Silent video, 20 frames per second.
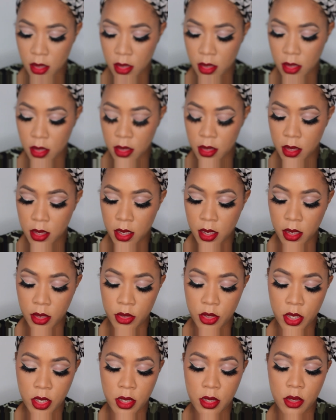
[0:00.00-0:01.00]
Concealer
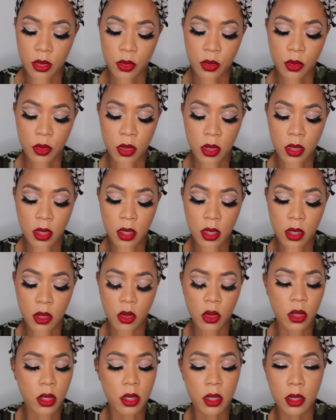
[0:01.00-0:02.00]

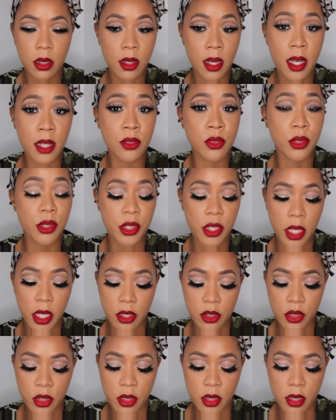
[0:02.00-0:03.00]
or contour shade
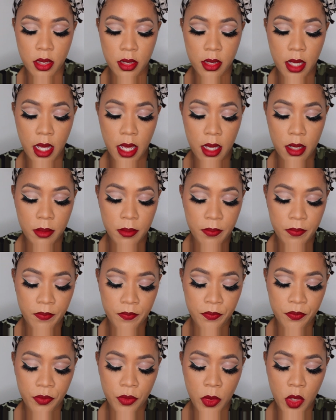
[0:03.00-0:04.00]
just to set
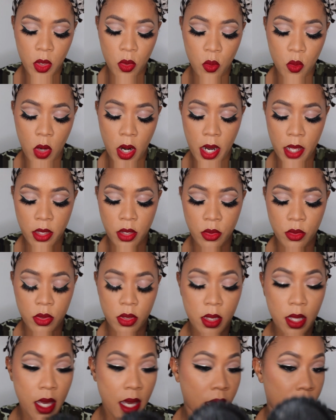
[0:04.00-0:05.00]
where I use
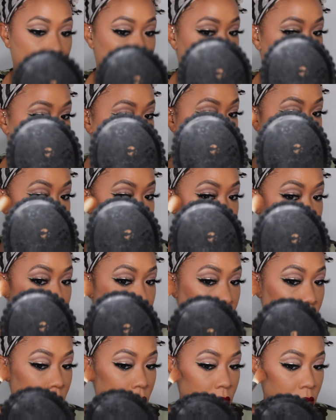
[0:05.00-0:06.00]
that liquid
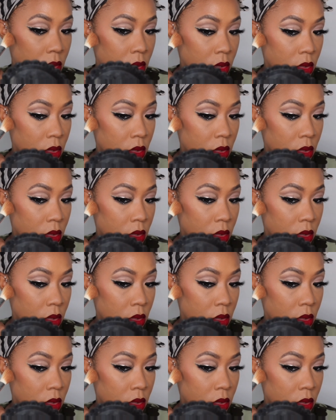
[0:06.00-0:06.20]
one.